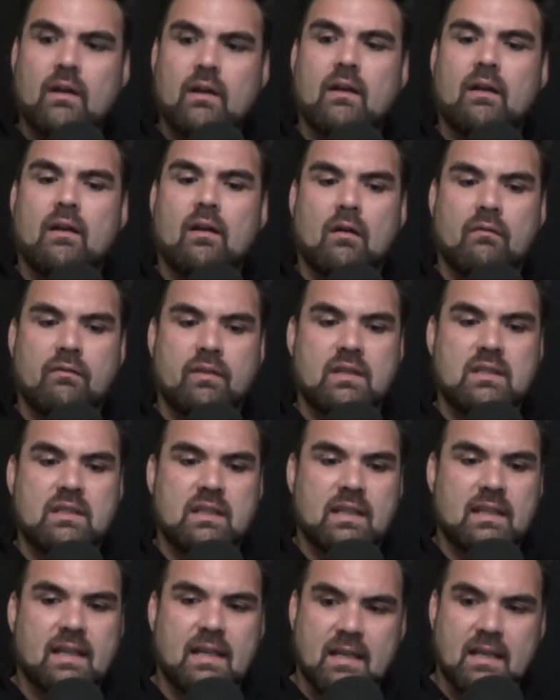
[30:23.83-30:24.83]
Obviously,
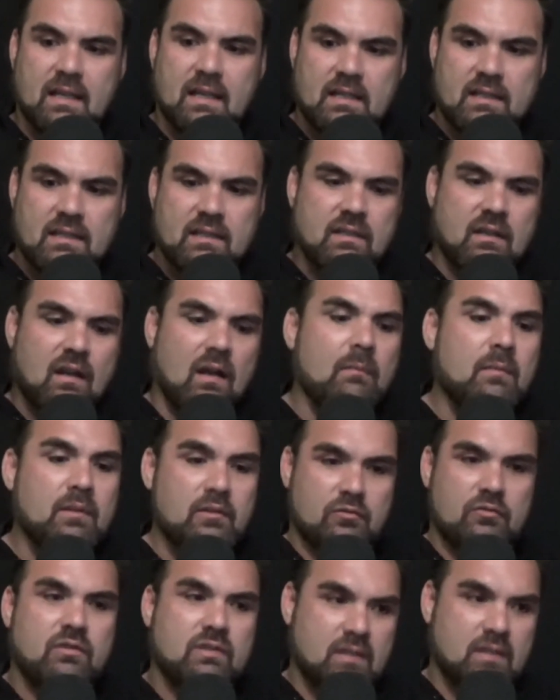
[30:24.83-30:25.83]
I'm
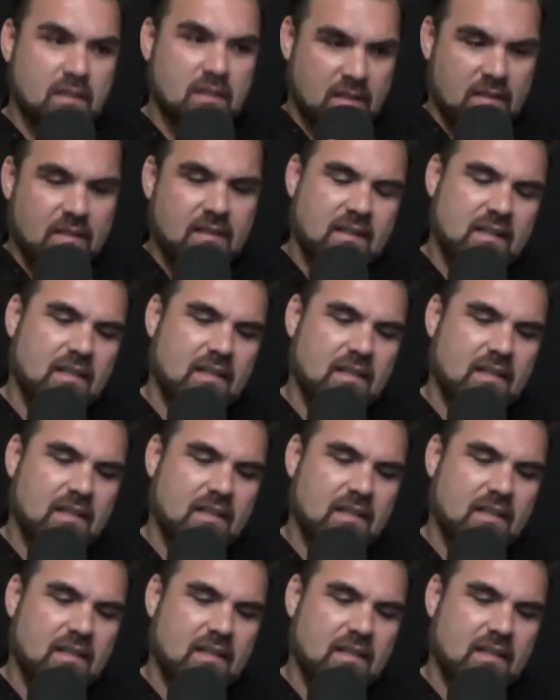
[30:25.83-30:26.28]
interested